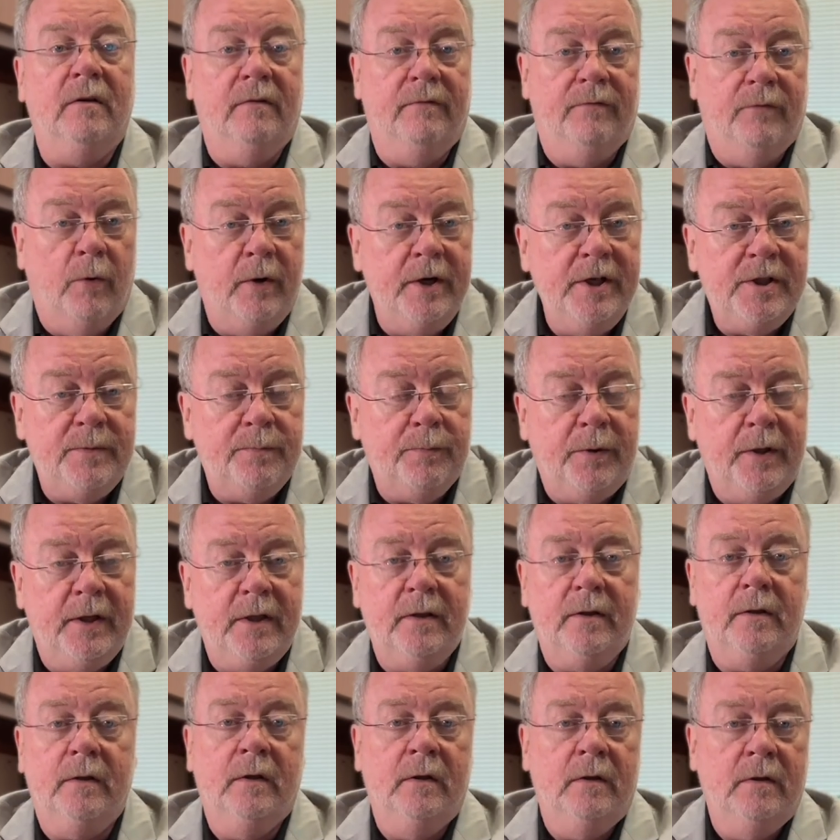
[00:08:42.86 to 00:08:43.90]
a voice
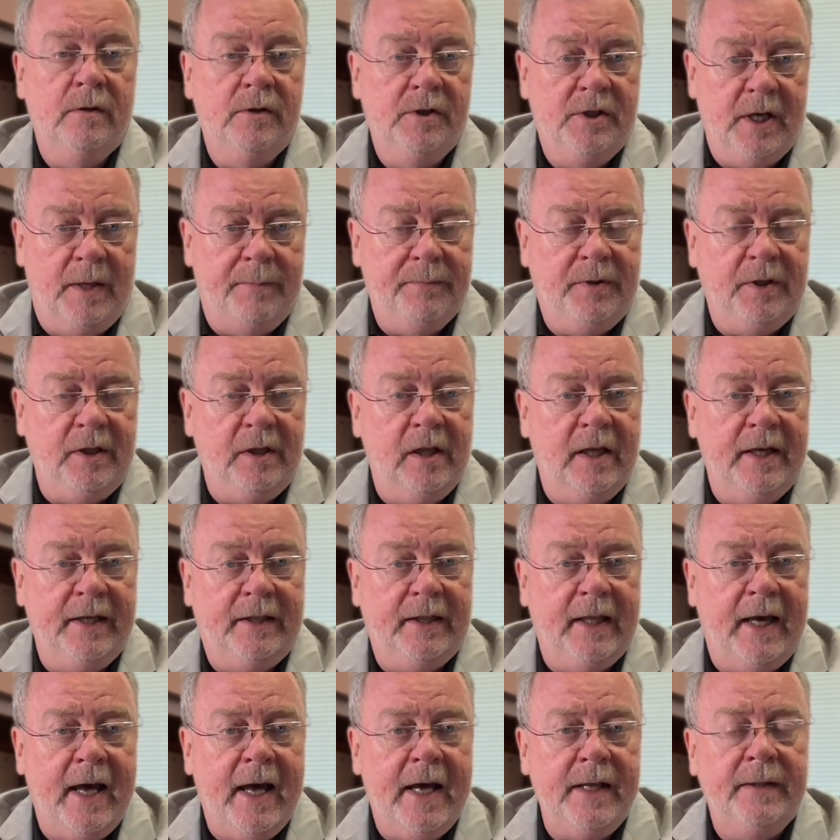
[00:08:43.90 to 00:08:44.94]
print, something
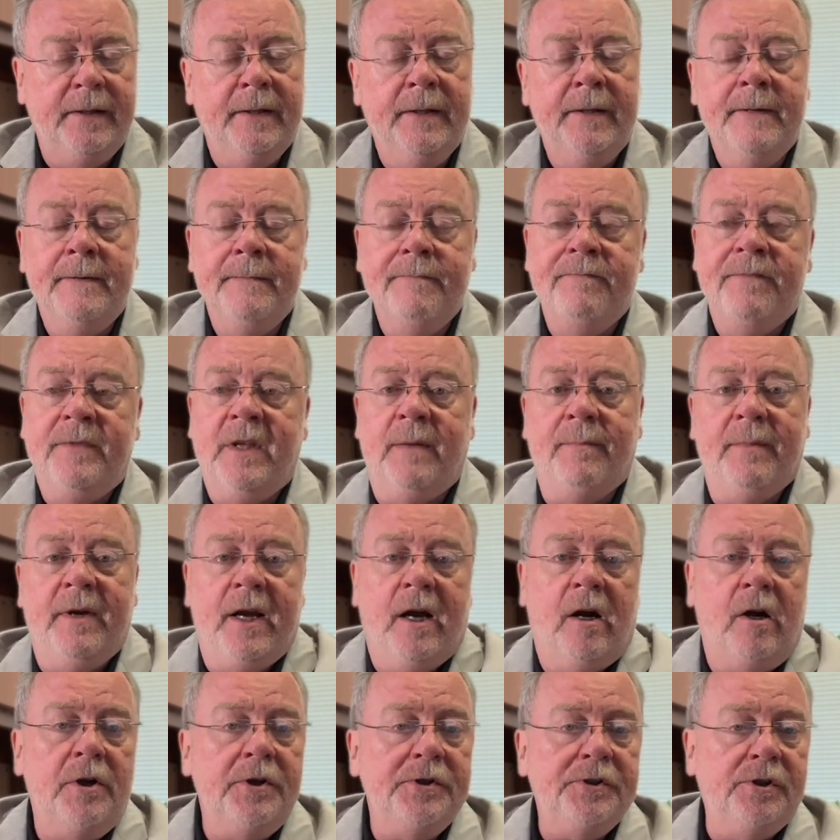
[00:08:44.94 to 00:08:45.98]
like that. It may
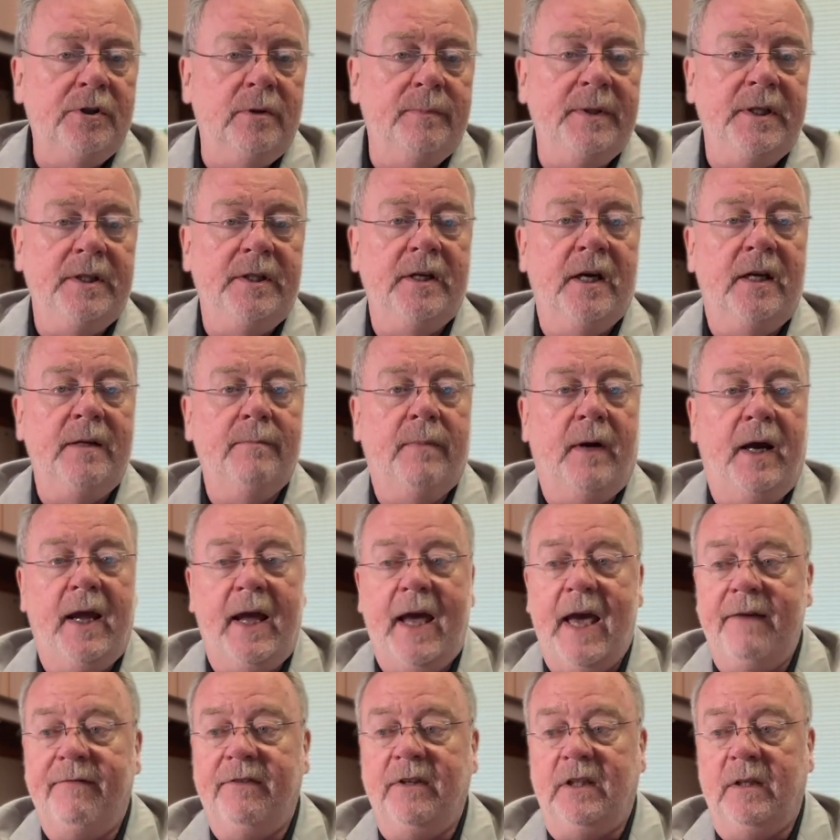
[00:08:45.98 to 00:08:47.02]
also be done by
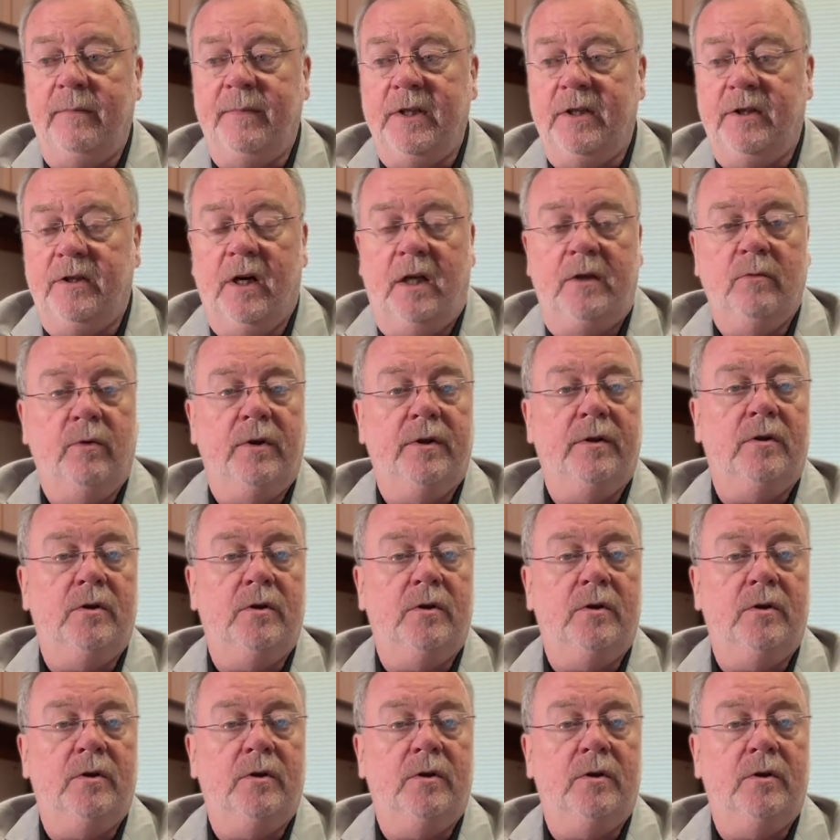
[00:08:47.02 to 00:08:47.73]
having to be done with